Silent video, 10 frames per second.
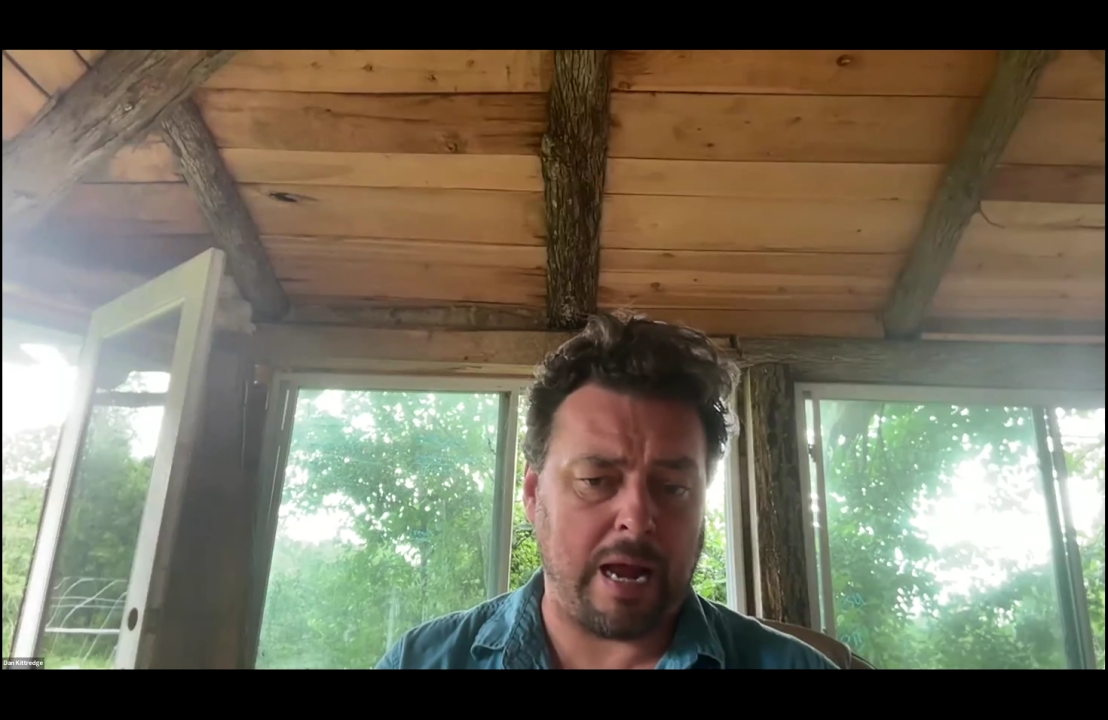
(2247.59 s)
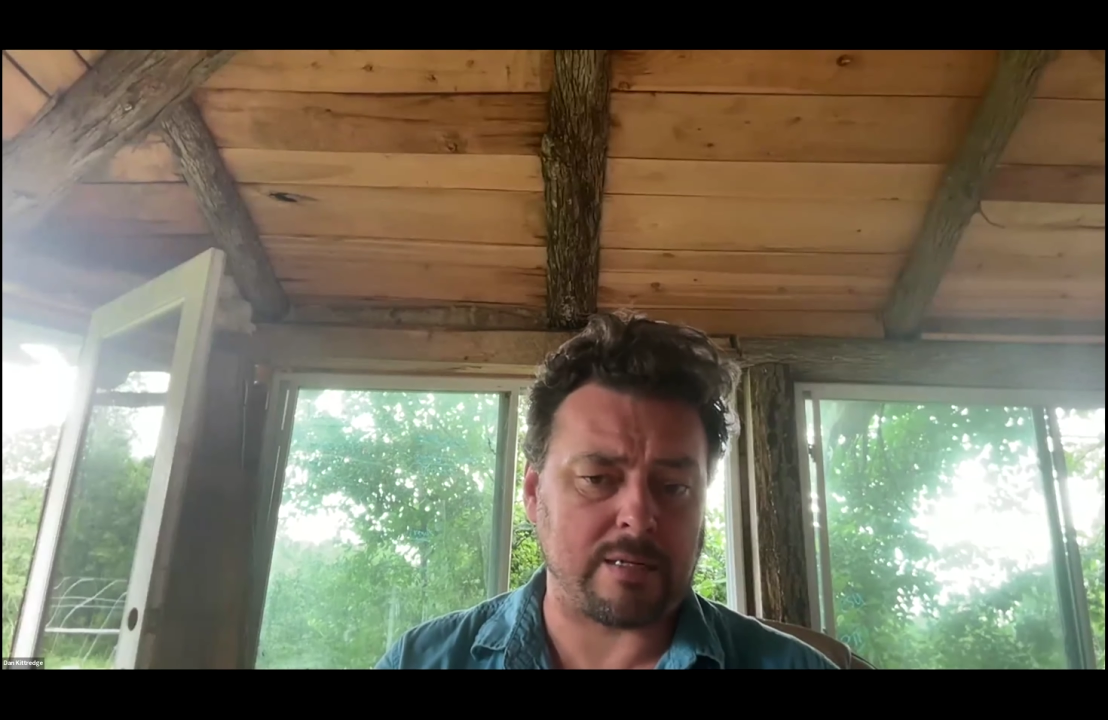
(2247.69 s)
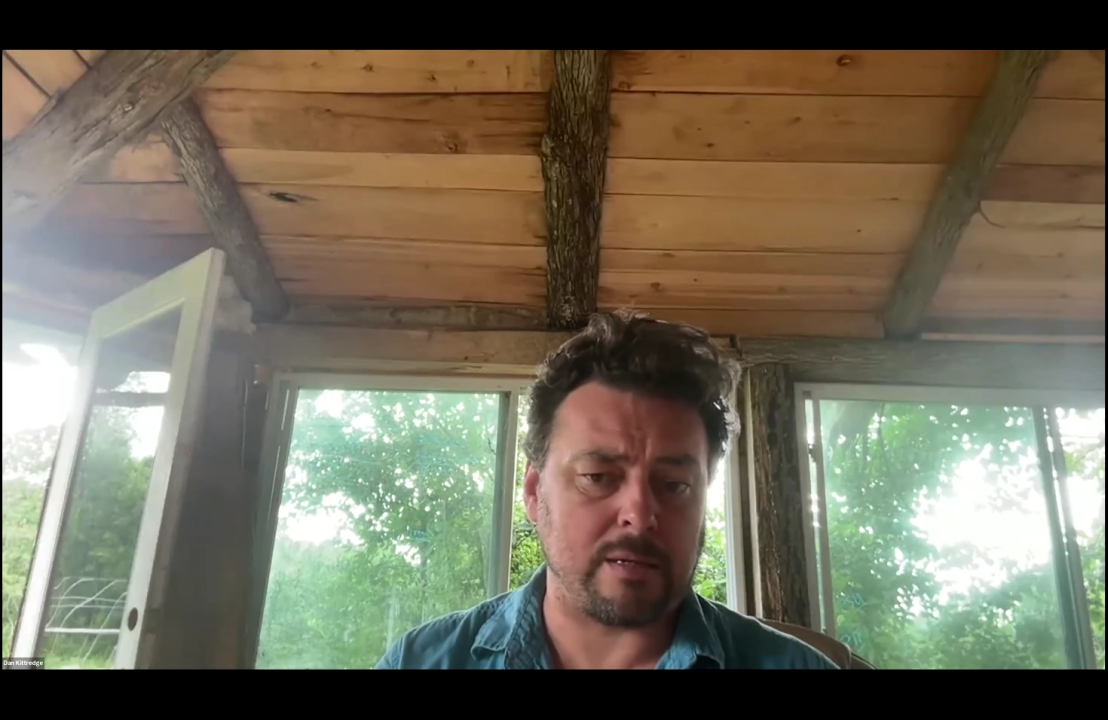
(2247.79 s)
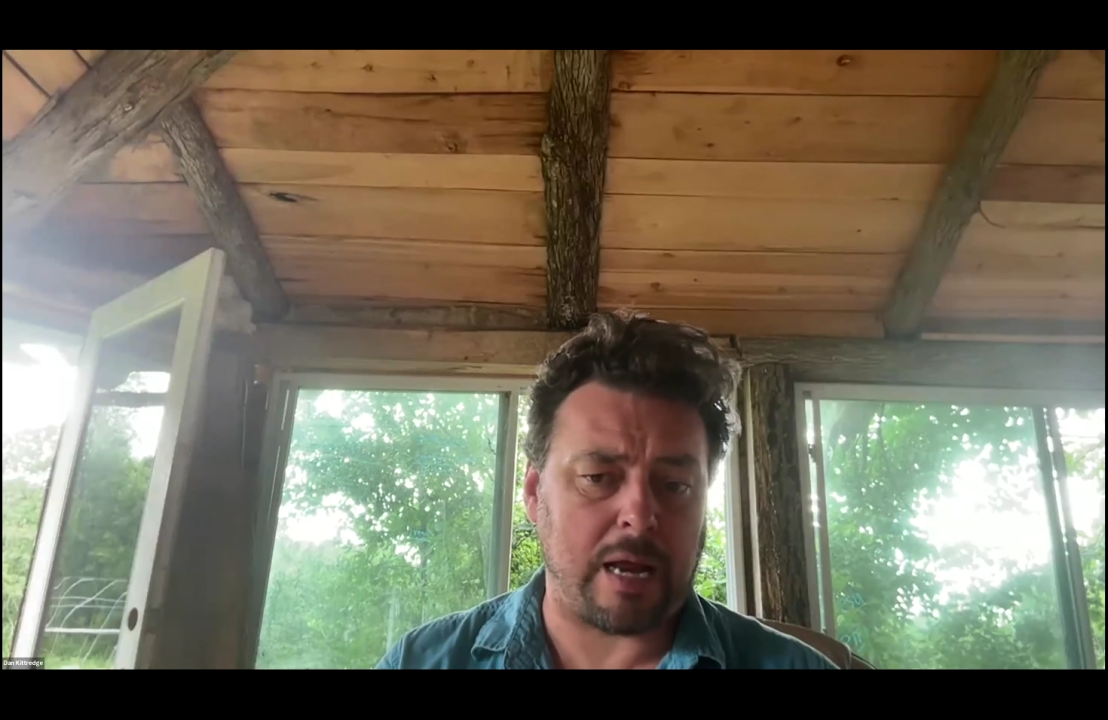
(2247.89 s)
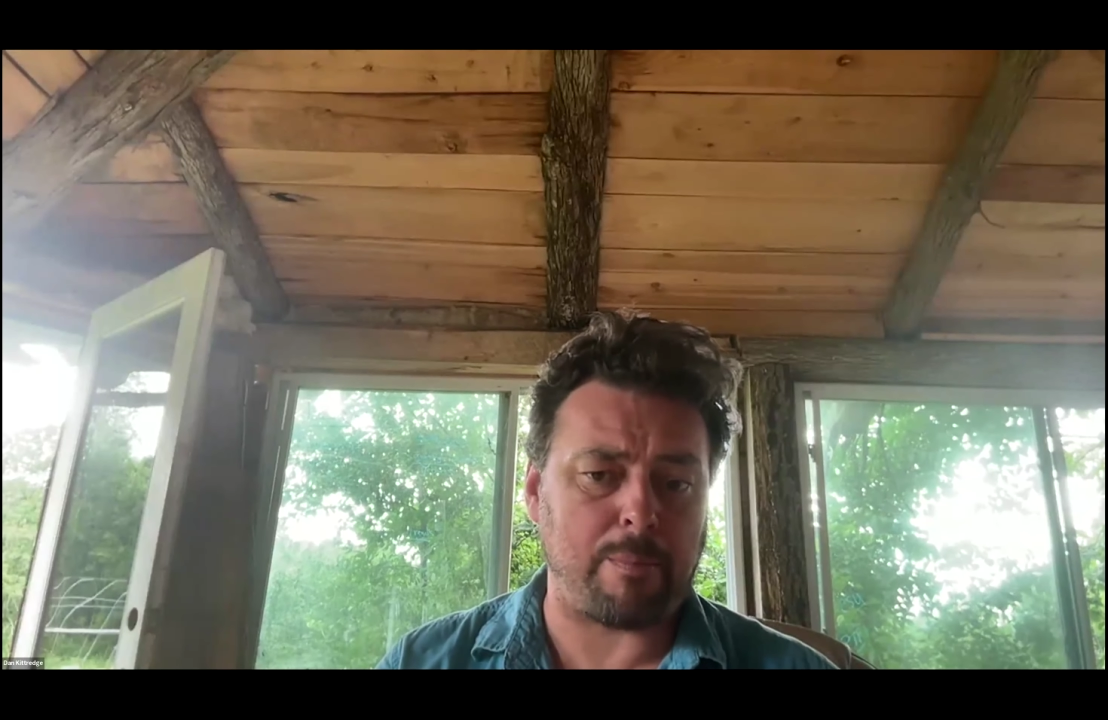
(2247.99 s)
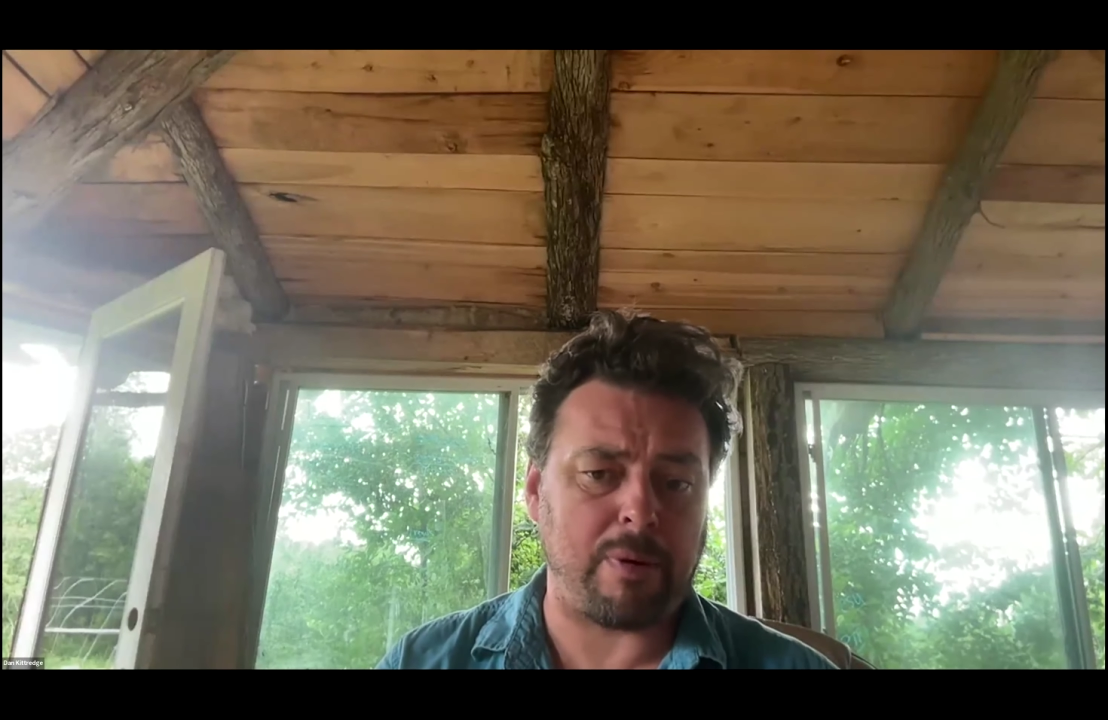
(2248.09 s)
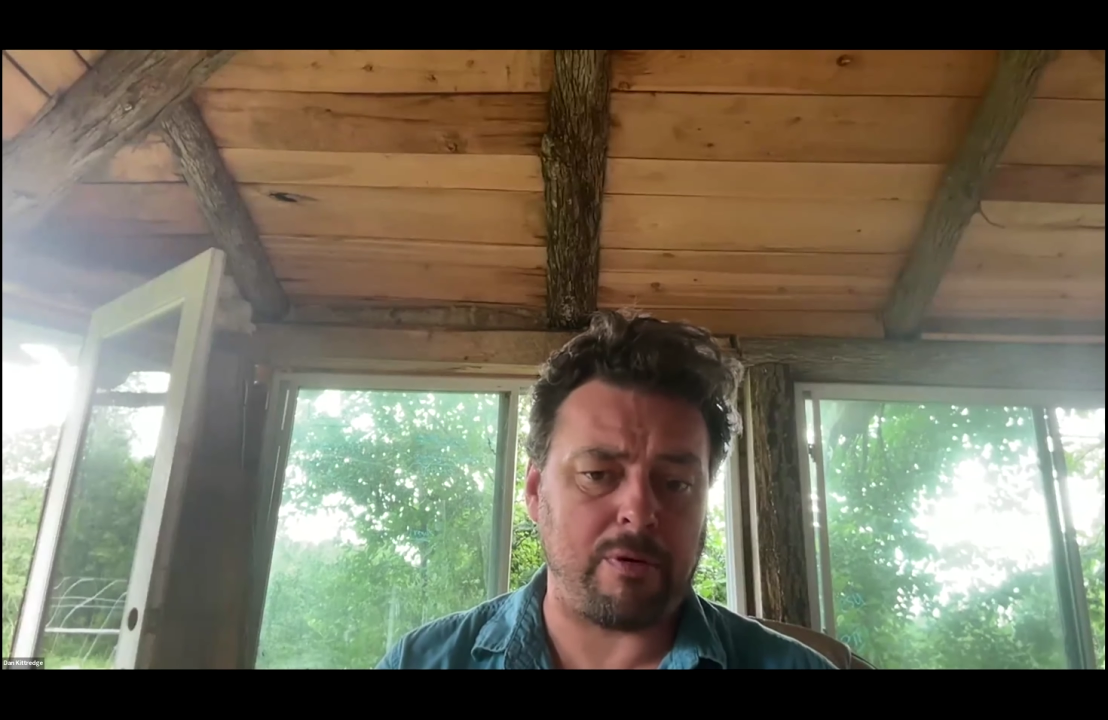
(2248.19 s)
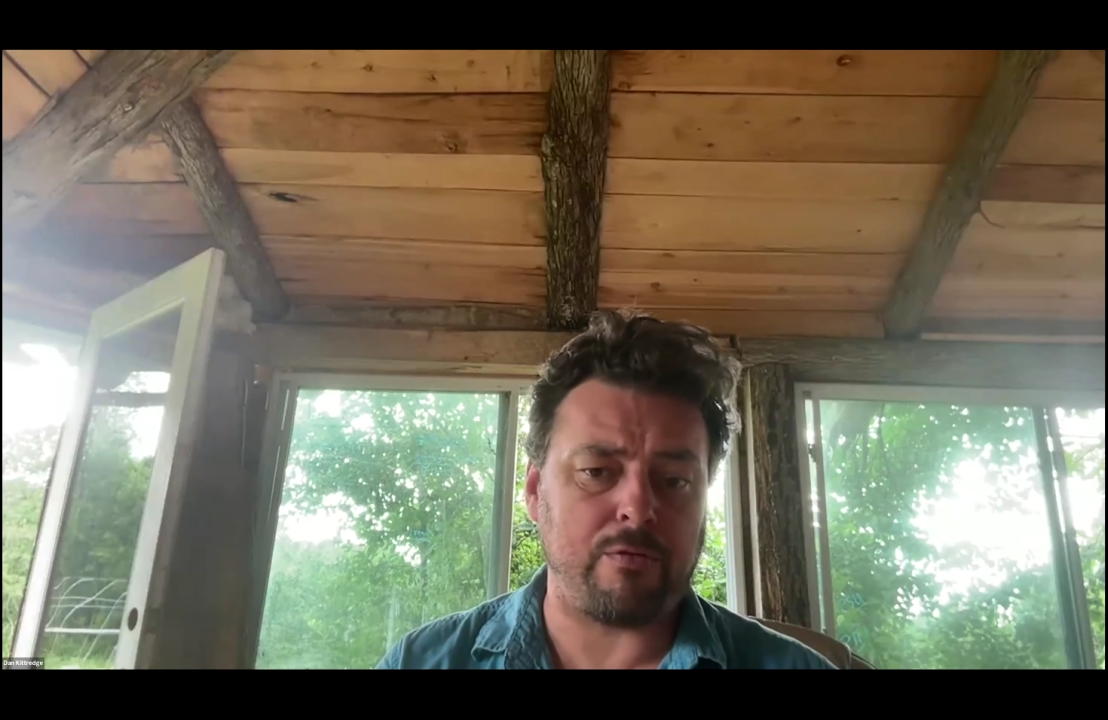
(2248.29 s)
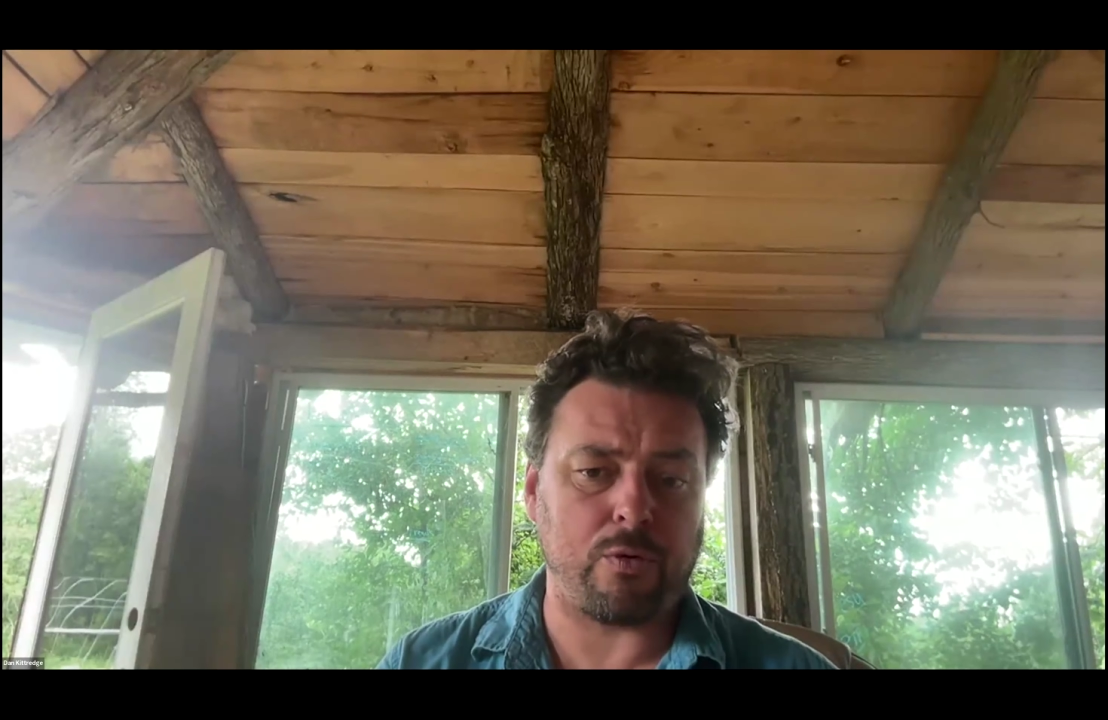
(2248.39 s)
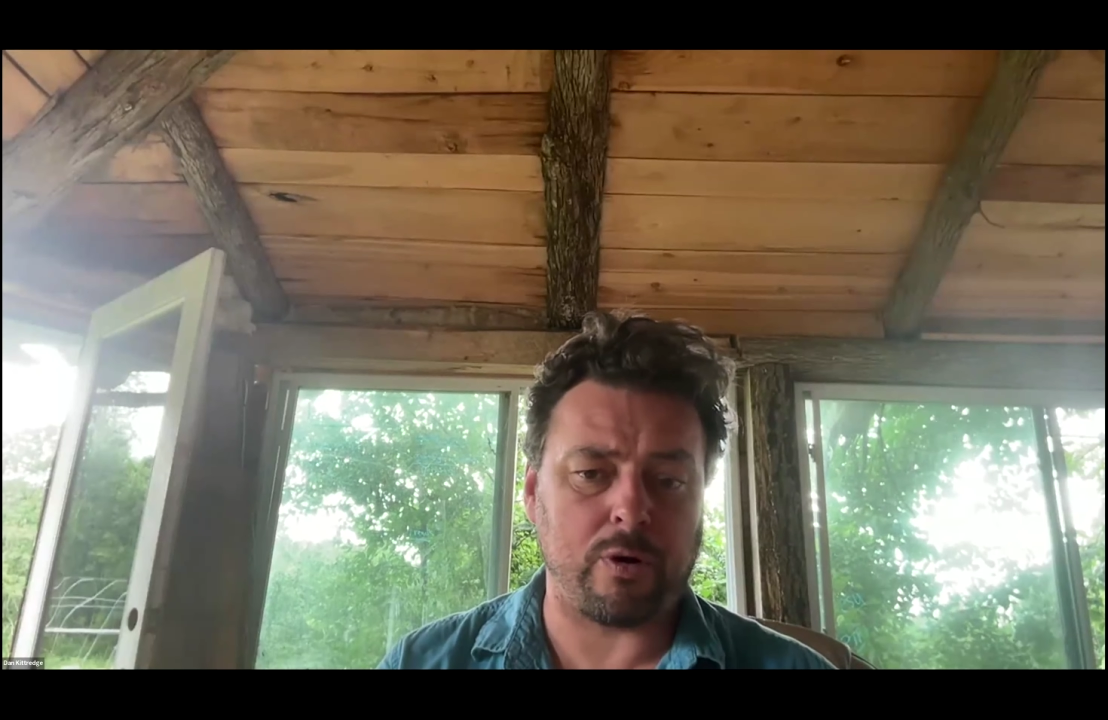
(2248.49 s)
hasn't happened
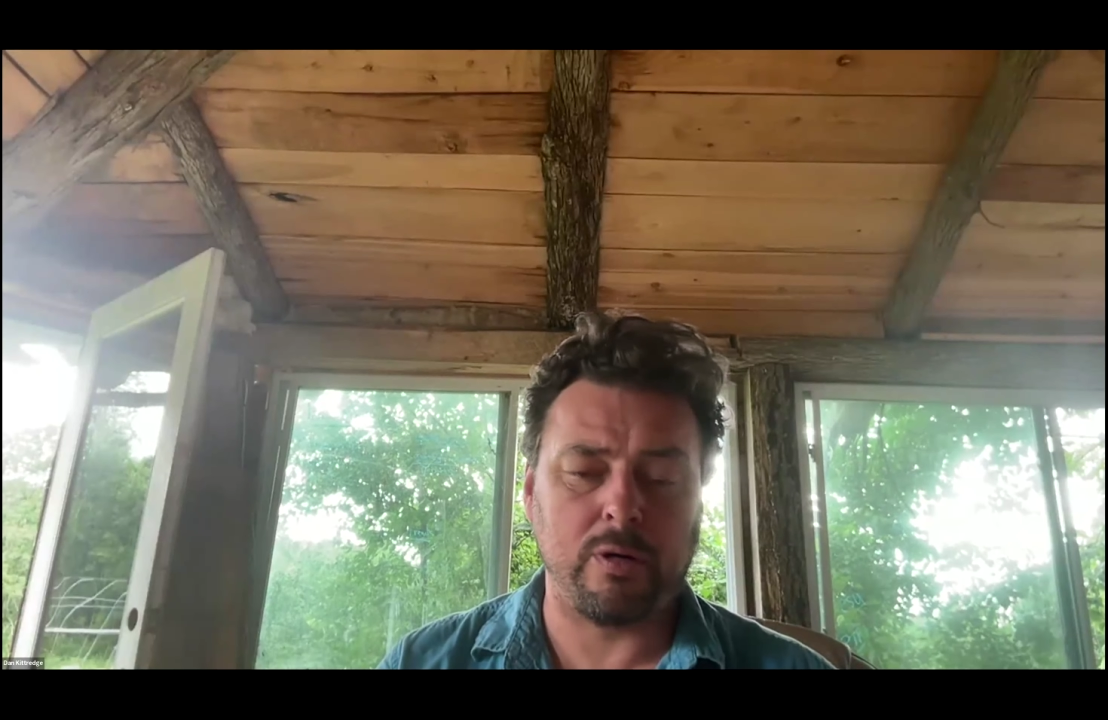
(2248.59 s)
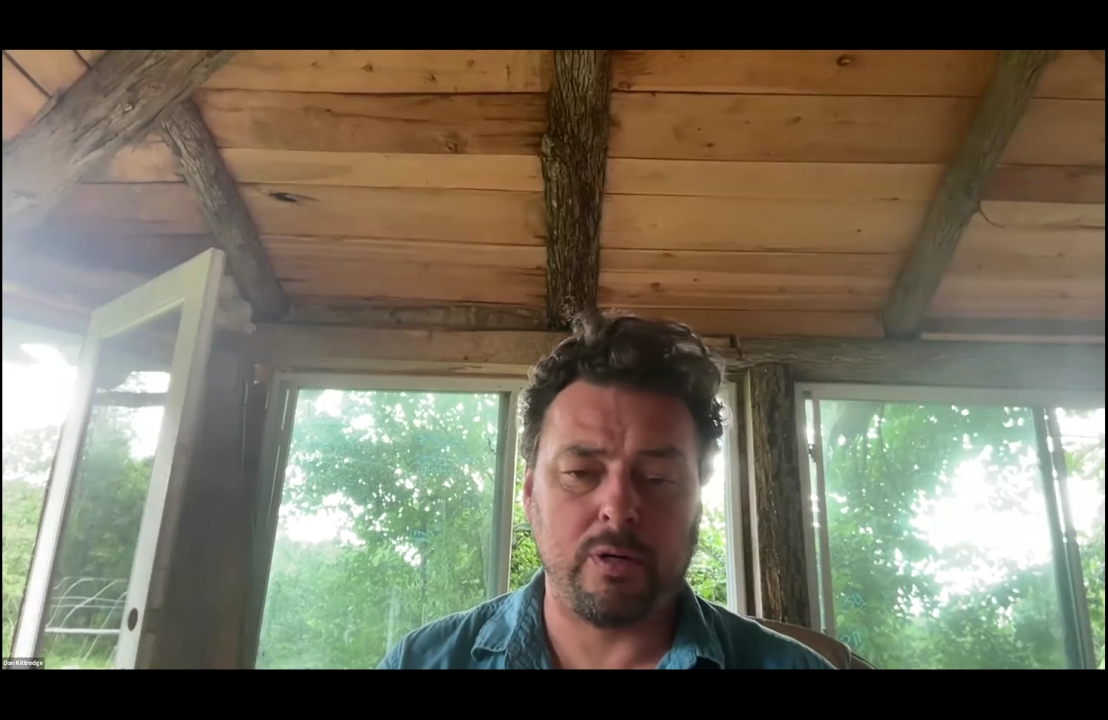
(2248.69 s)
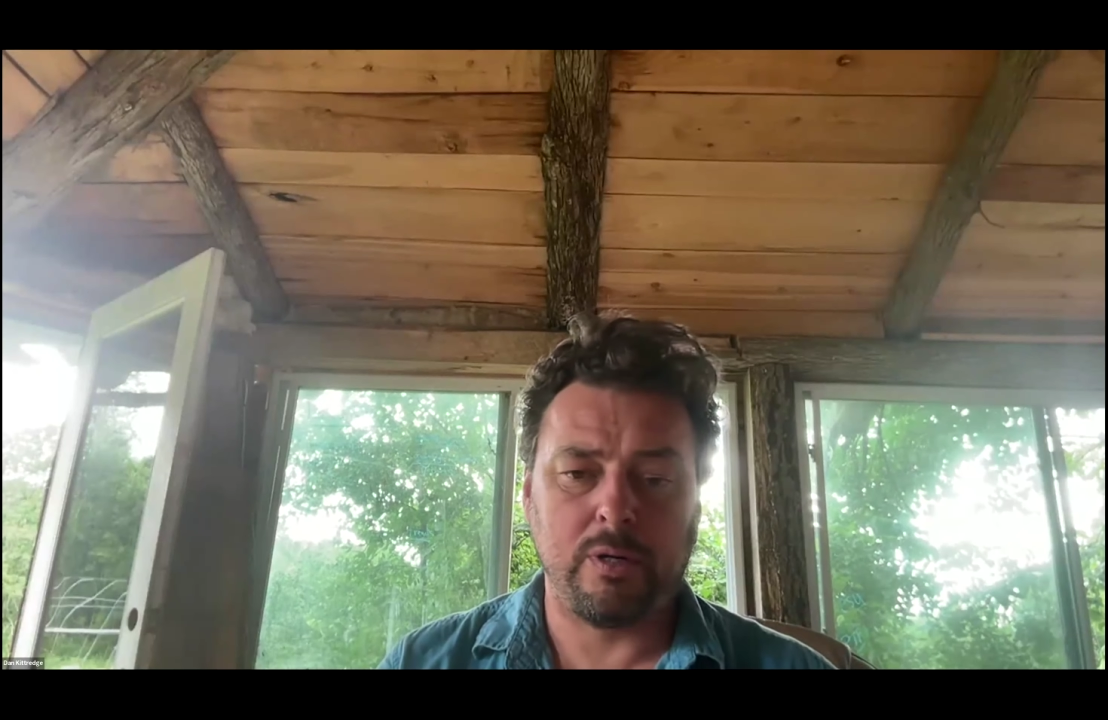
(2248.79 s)
before,